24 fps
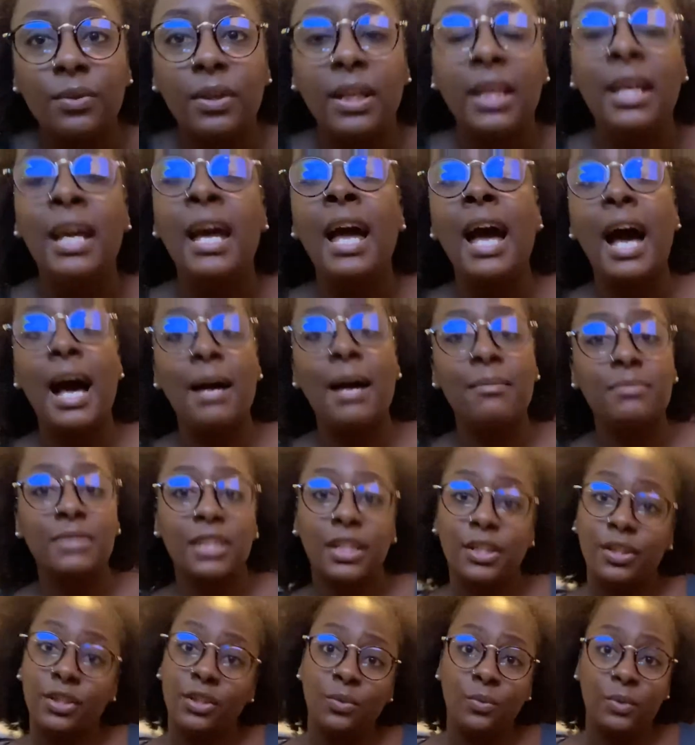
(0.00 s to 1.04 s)
it. I'm
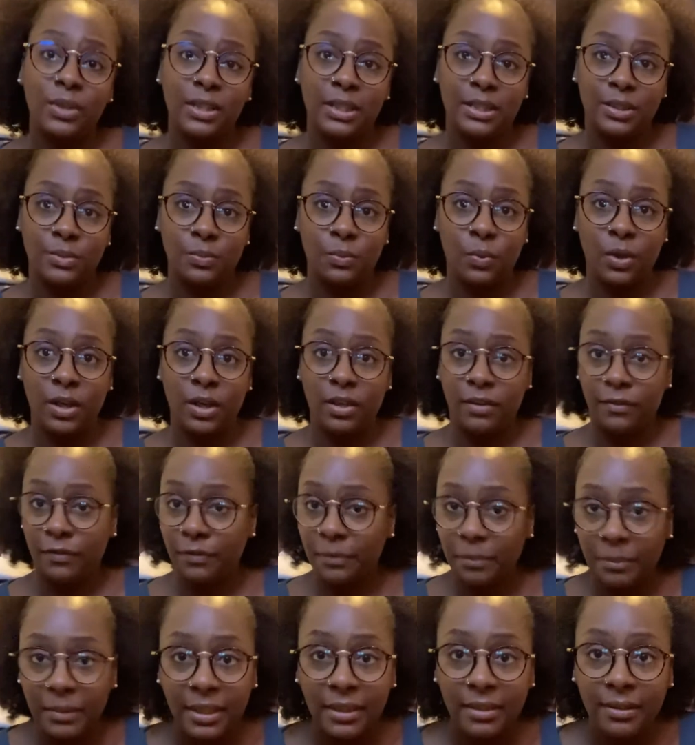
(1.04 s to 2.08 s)
telling you what it's worked for
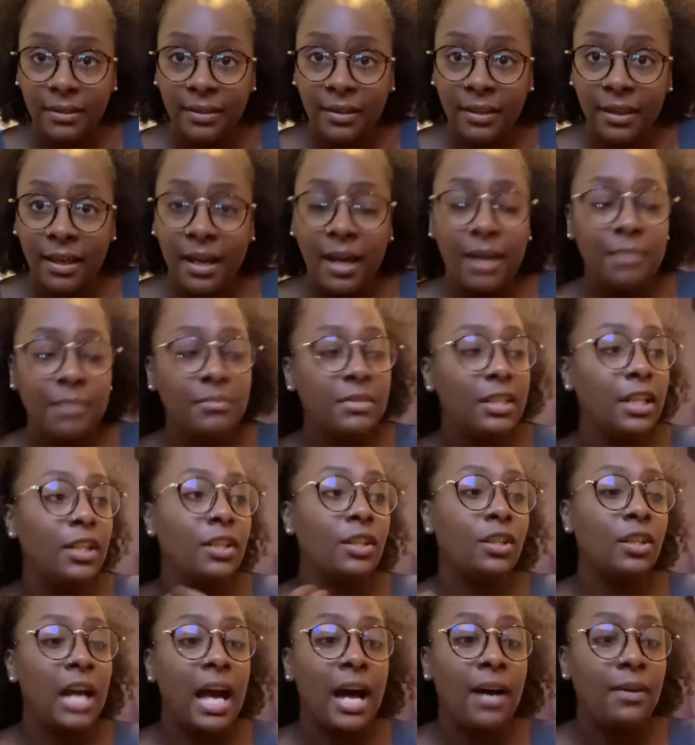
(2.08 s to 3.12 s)
me. I'm telling
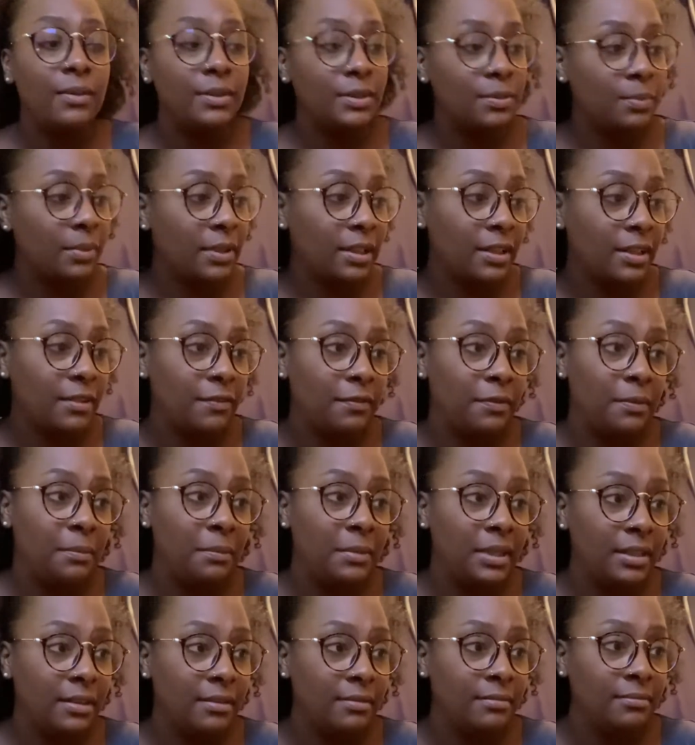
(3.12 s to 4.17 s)
you how it's working for
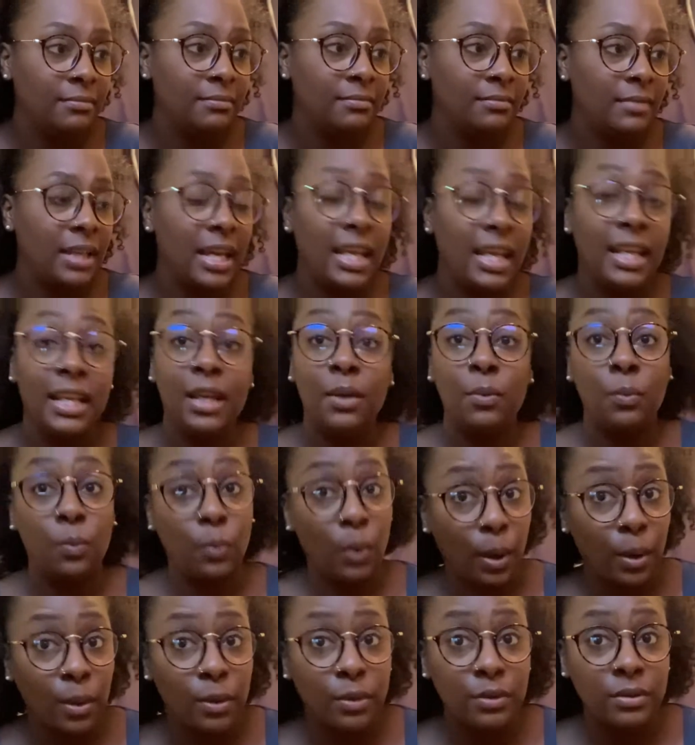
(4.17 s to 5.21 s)
me, and it
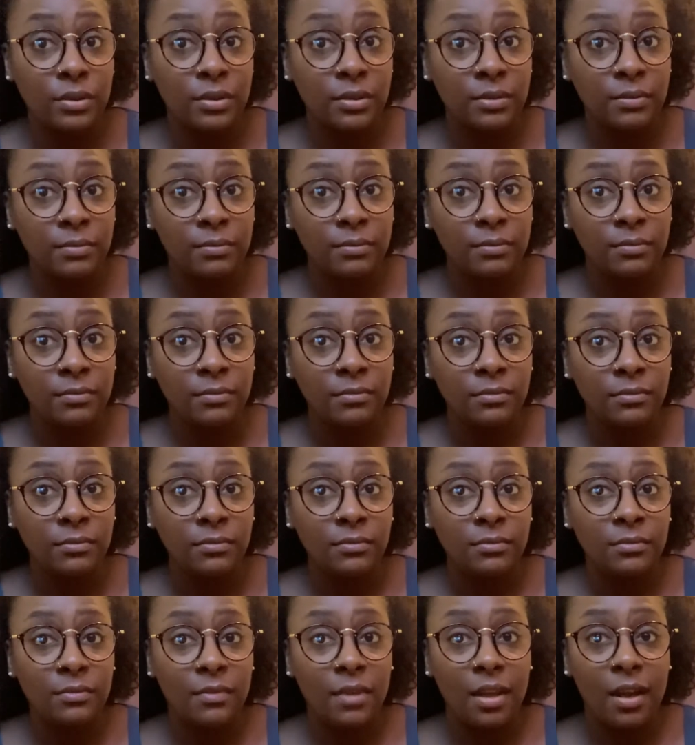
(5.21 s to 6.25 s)
works.
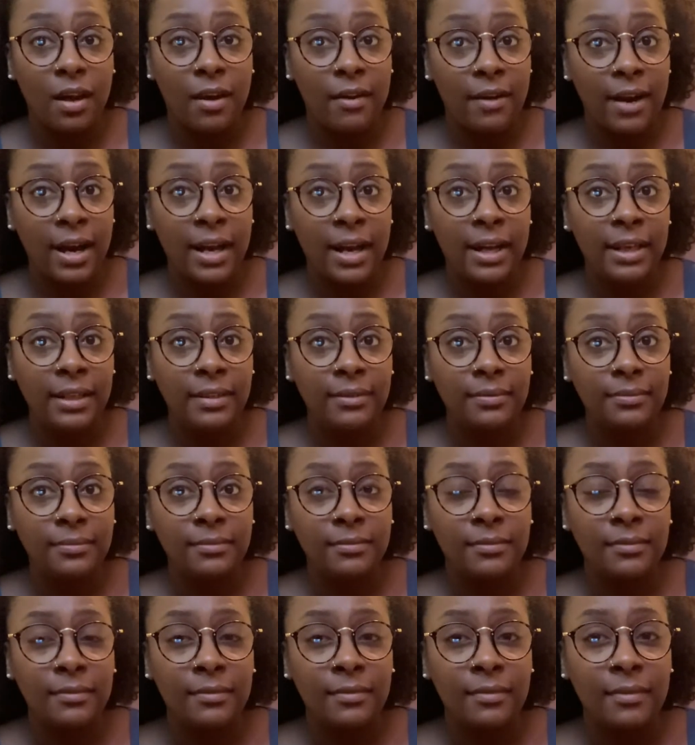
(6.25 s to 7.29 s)
All right,
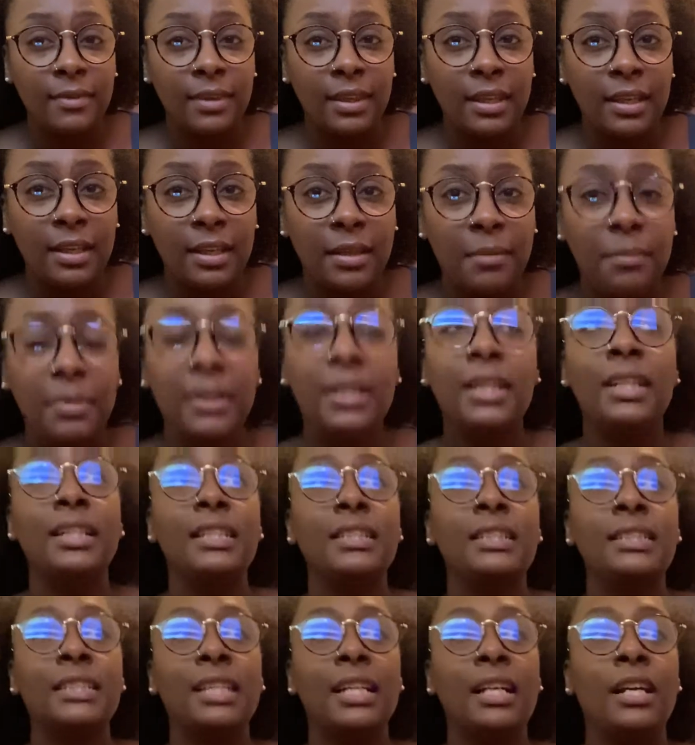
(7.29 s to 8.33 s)

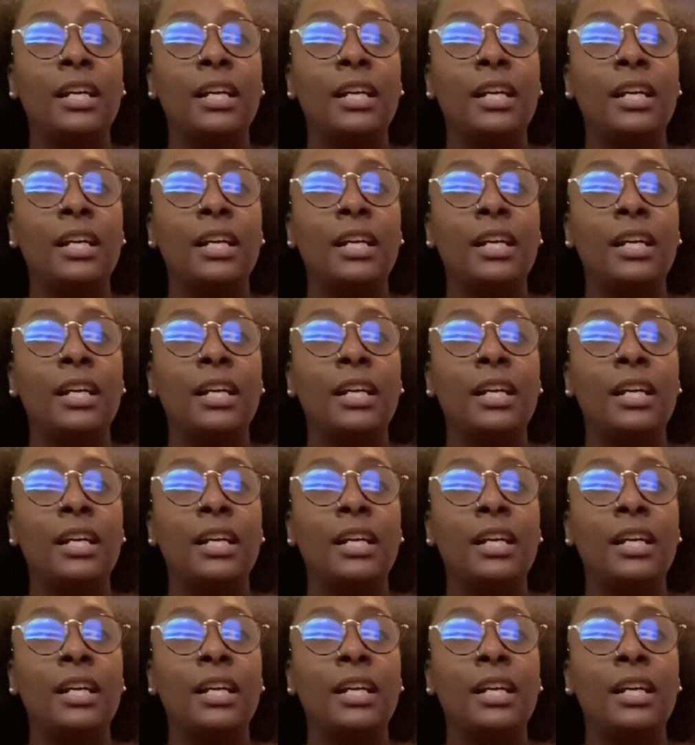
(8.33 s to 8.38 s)
because